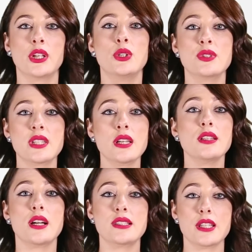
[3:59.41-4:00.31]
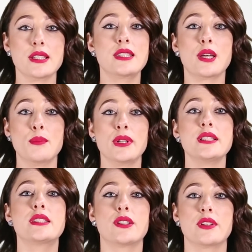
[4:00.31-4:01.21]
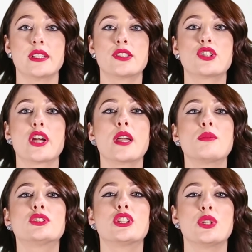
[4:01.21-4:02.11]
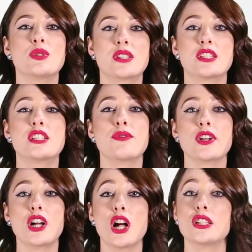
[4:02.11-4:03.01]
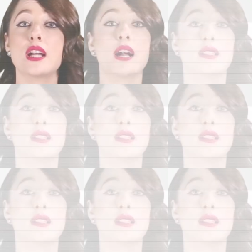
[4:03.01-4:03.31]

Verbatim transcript: Using Luxeon SunPlus series, you're able to use the different color